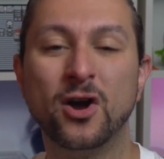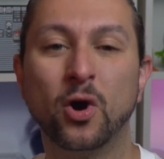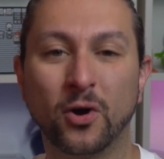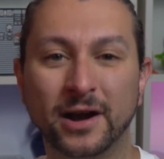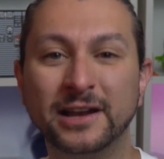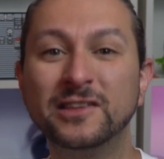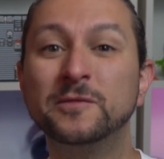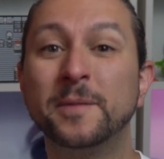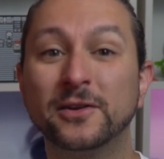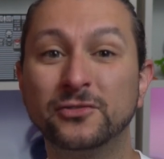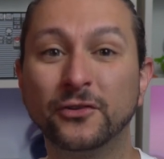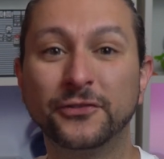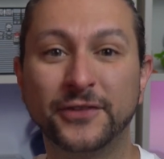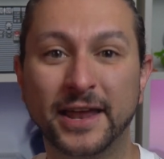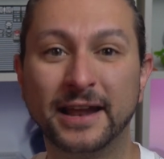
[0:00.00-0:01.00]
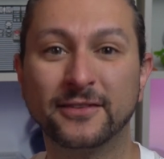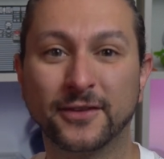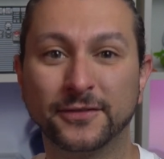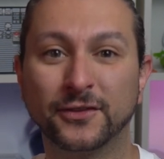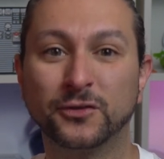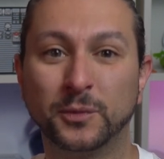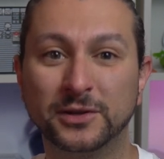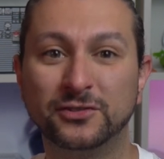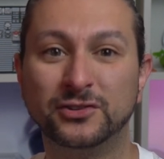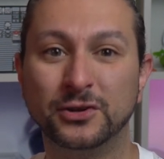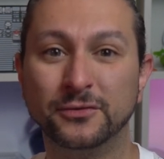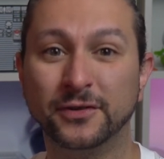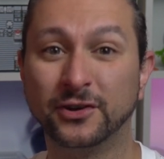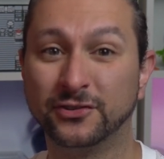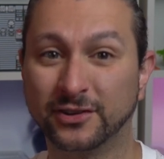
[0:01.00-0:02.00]
or any special settings on the Switch 2
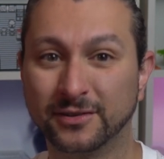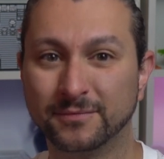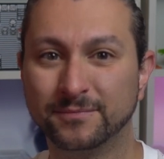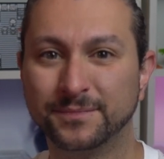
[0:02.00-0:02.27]
version.